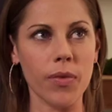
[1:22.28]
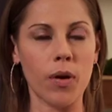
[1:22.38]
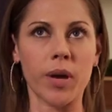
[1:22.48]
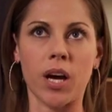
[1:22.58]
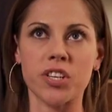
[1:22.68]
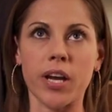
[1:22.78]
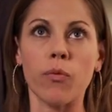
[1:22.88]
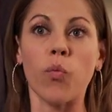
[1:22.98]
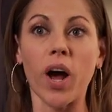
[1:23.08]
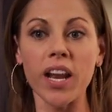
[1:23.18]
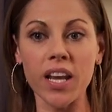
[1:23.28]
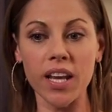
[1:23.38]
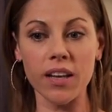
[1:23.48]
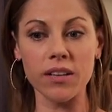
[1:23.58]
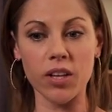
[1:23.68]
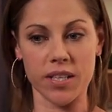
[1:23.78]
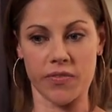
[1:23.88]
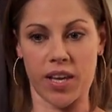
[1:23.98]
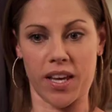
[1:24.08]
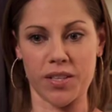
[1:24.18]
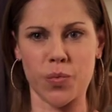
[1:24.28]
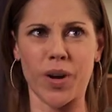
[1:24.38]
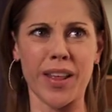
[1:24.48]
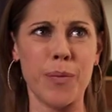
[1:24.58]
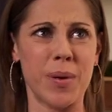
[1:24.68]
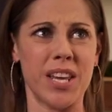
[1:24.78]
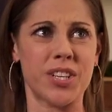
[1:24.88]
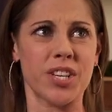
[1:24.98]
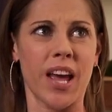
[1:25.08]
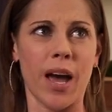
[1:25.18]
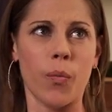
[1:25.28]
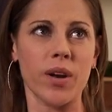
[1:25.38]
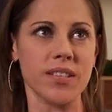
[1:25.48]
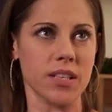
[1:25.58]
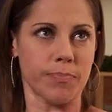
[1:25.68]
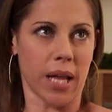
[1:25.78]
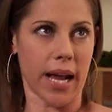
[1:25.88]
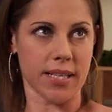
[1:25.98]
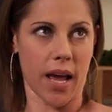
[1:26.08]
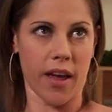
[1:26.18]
Oh my gosh, I one in Las Vegas, one on the beach, and one is a black tie